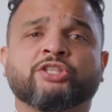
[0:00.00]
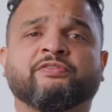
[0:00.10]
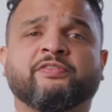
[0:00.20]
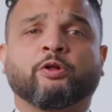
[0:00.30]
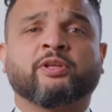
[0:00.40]
to
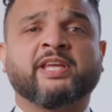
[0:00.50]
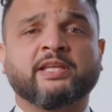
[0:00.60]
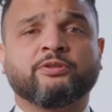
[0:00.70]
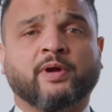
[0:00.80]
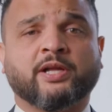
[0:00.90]
fill
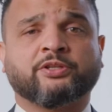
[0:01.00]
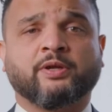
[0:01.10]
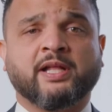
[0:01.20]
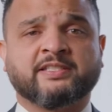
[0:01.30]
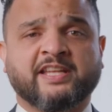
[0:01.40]
key director
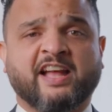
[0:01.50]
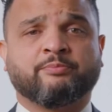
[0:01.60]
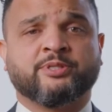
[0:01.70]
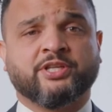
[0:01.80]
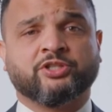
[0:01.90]
and
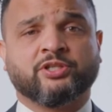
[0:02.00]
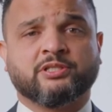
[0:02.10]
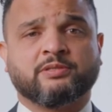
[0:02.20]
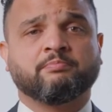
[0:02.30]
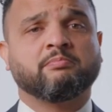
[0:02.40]
staff
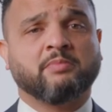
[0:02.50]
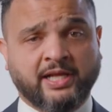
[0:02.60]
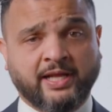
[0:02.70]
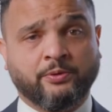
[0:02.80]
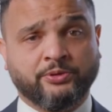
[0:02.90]
positions,
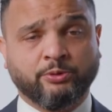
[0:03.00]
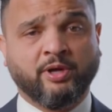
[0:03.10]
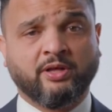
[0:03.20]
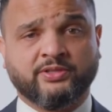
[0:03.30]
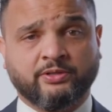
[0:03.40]
like our new
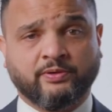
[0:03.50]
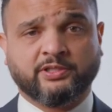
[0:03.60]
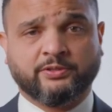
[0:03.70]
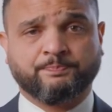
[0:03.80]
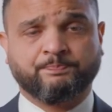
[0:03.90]
policy
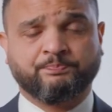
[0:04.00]
director,